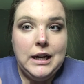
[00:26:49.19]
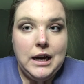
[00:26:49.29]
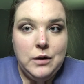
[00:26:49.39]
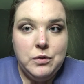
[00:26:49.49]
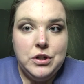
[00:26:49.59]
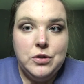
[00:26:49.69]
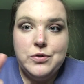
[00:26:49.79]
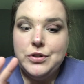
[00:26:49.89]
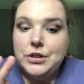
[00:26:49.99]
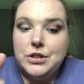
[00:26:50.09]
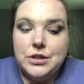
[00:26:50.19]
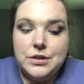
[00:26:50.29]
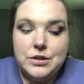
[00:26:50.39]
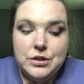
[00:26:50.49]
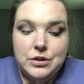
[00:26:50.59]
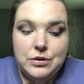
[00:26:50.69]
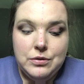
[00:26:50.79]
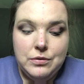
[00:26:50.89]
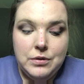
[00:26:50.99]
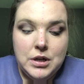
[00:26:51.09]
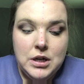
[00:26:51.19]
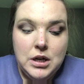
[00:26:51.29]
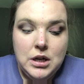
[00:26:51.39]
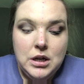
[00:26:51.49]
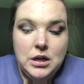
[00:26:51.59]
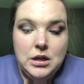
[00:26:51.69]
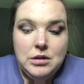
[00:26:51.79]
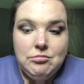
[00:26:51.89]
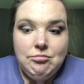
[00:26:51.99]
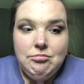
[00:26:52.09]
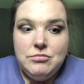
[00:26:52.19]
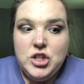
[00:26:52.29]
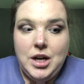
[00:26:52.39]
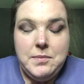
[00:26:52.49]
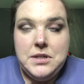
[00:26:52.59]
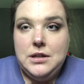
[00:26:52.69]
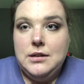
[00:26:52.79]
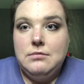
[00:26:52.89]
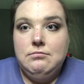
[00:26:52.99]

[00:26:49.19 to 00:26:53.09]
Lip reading: I would usually just do chapstick.